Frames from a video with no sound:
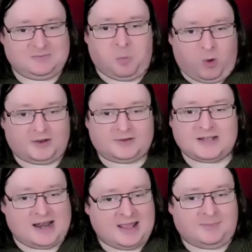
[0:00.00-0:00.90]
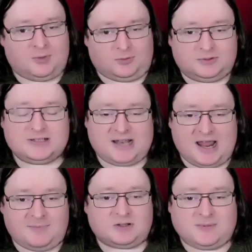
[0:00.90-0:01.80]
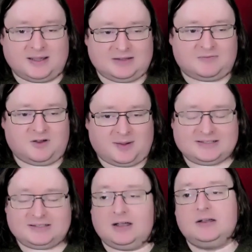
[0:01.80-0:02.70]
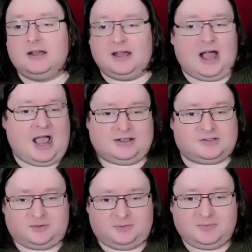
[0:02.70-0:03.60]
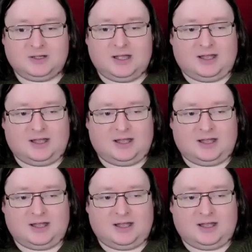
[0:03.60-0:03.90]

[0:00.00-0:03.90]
want a label because labels make them feel better, I assume.